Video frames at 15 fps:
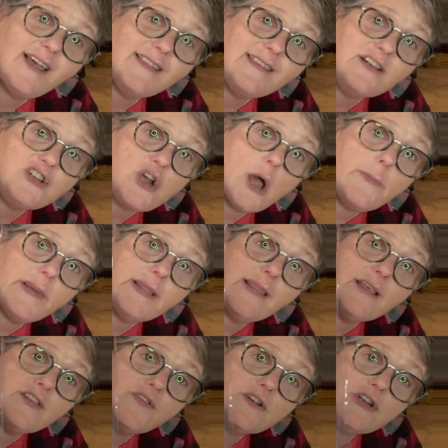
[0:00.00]
it's a shopping
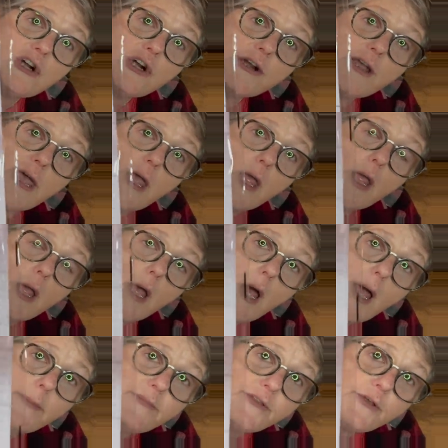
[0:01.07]
list for Target.
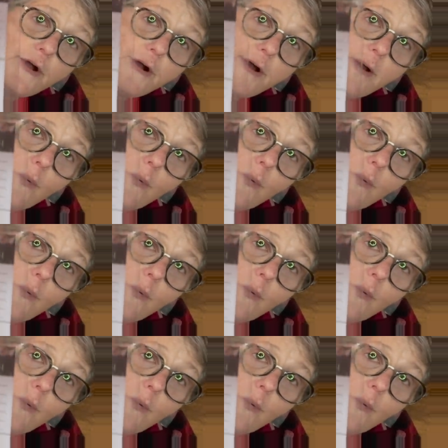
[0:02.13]
I'm sorry,